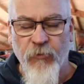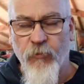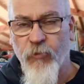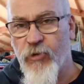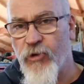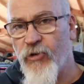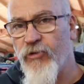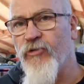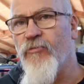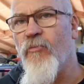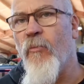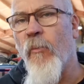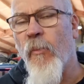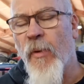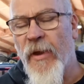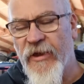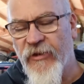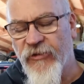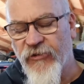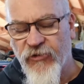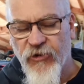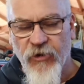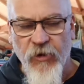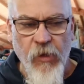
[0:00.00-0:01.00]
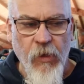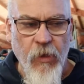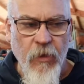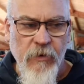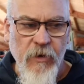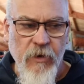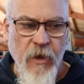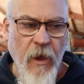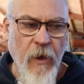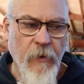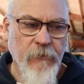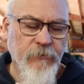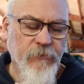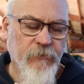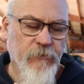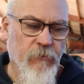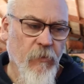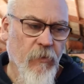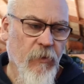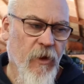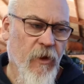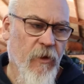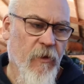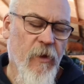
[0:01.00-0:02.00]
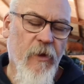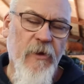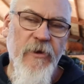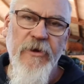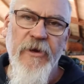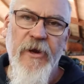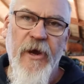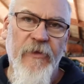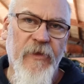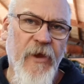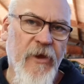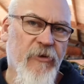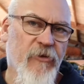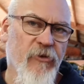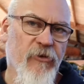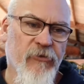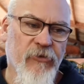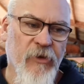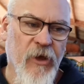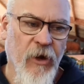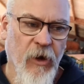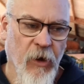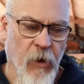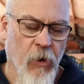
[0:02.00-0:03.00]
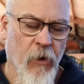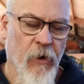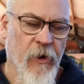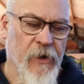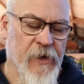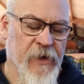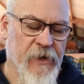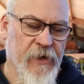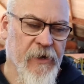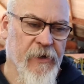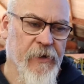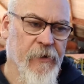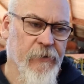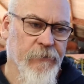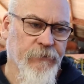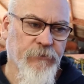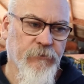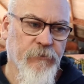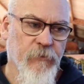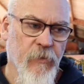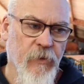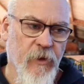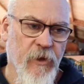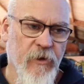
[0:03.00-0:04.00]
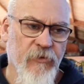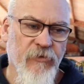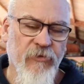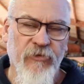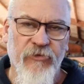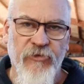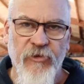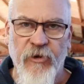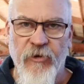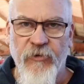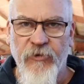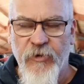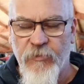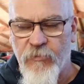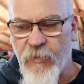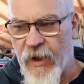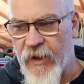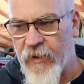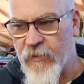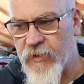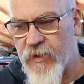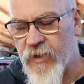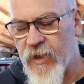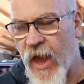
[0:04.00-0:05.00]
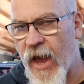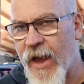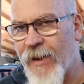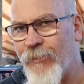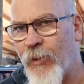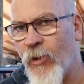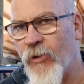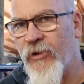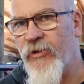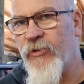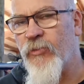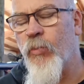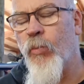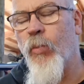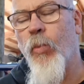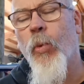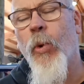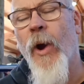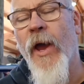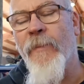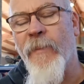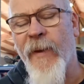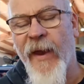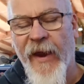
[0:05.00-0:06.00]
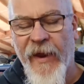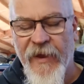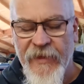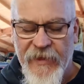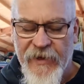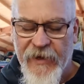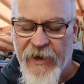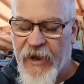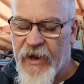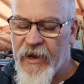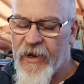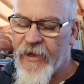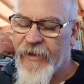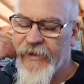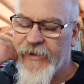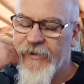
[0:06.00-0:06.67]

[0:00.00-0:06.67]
We're using beech. You know, they used that a lot here in New Zealand to make car bodies way back in the day.